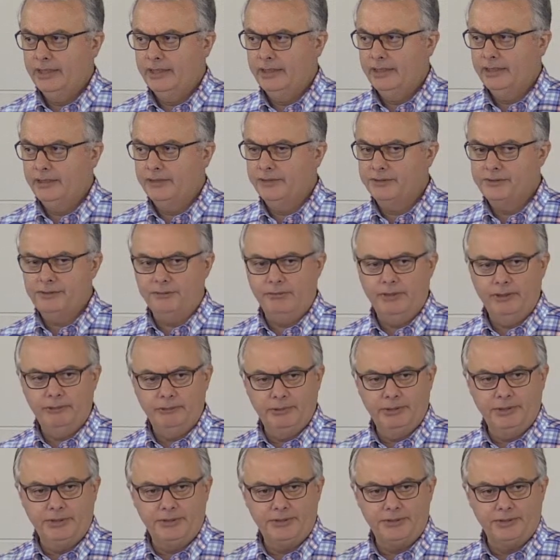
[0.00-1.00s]
There's 3
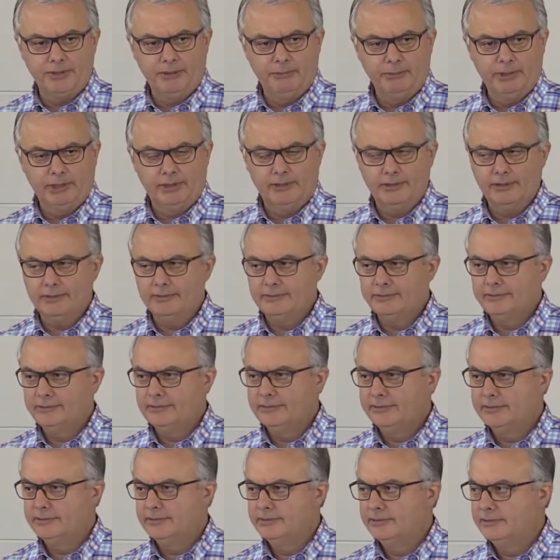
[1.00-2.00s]
words in the middle.
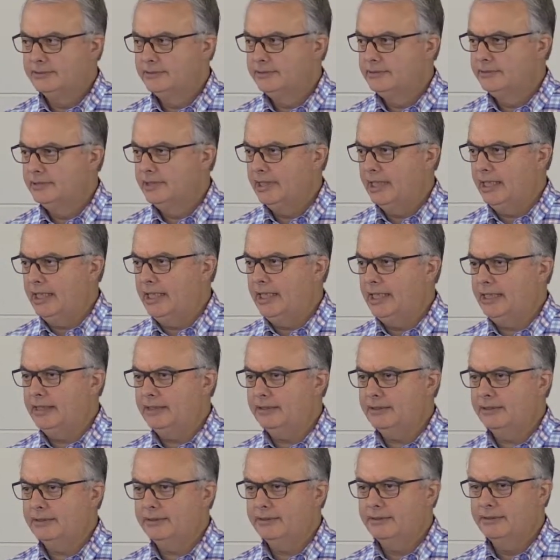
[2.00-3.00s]

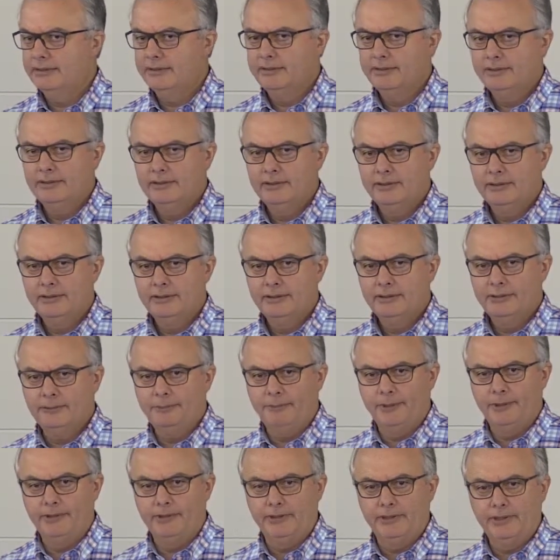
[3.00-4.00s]
Heart,
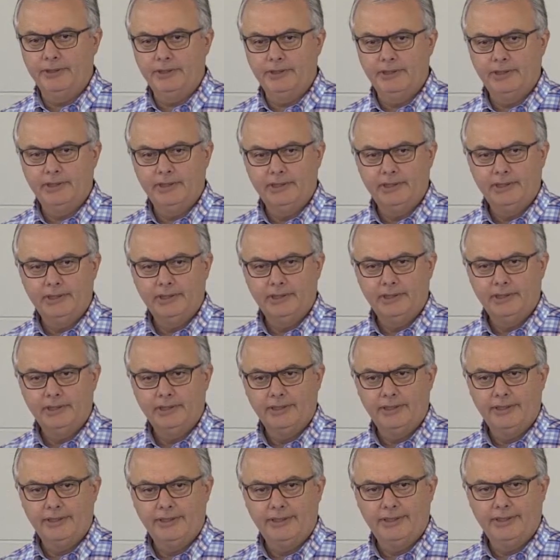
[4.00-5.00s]
spirit,
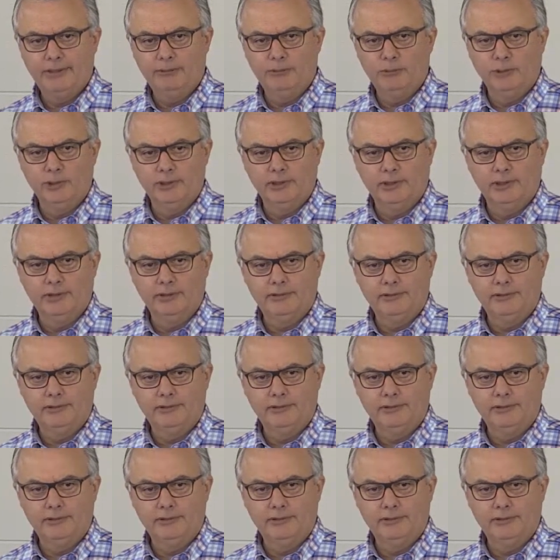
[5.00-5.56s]
and will.